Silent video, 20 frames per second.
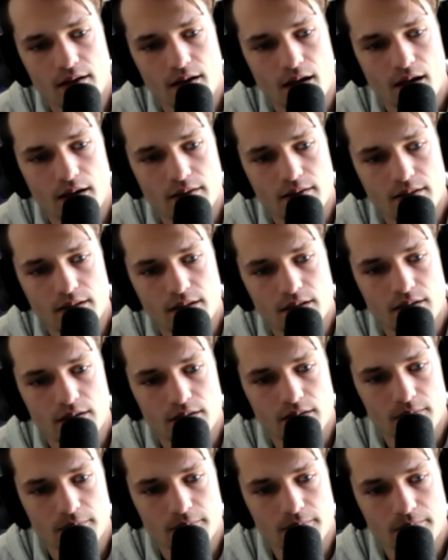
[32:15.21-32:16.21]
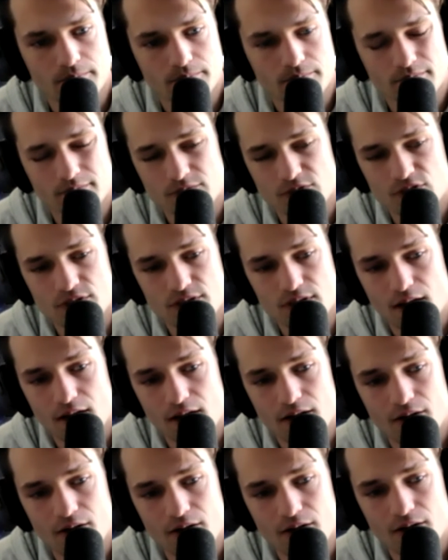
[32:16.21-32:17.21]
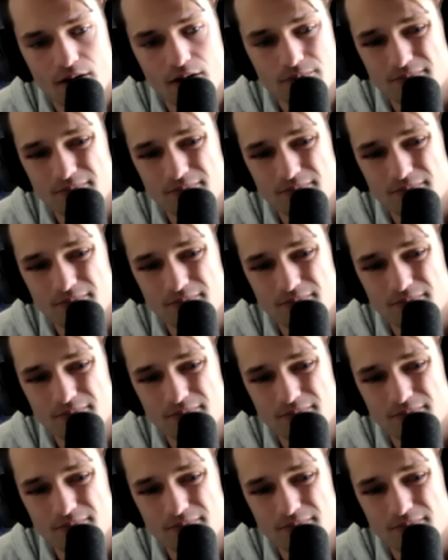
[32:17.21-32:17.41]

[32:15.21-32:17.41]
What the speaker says: I think just how